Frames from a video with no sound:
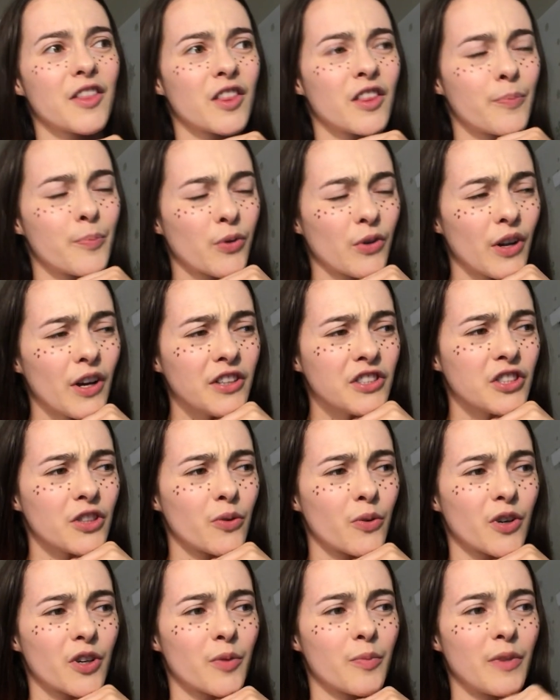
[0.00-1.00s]
The production
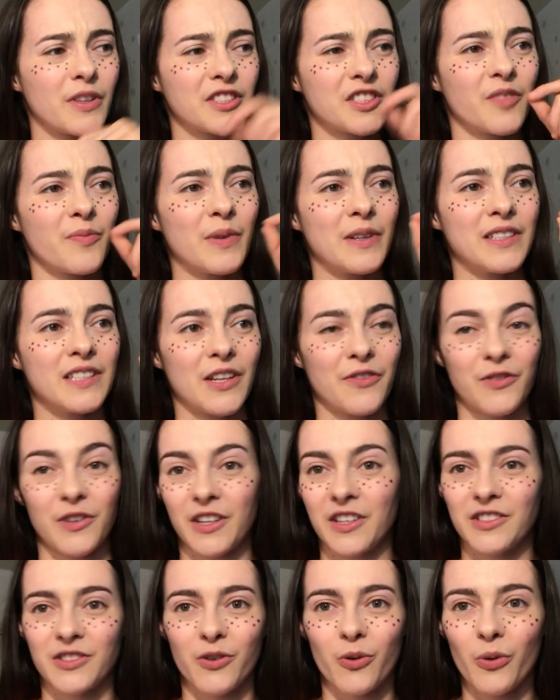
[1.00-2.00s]
order must have been
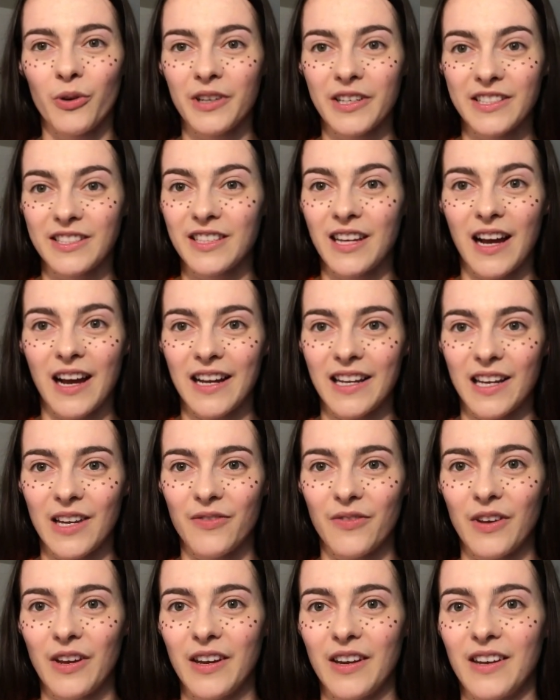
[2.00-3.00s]
different because Gordy's not
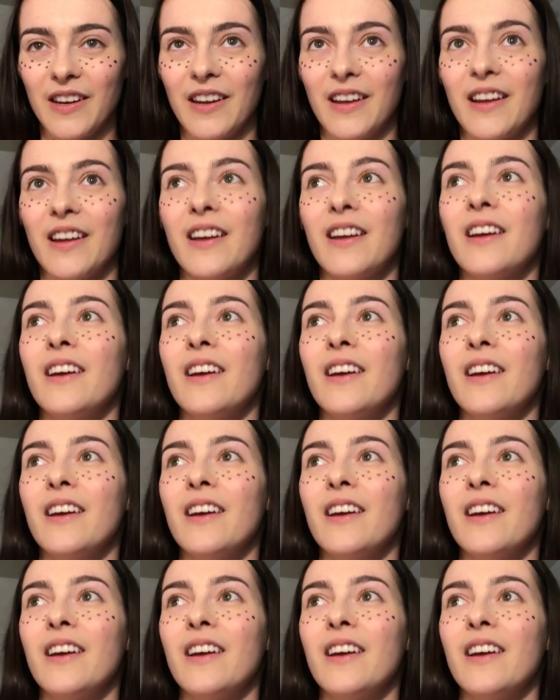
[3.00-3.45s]
even...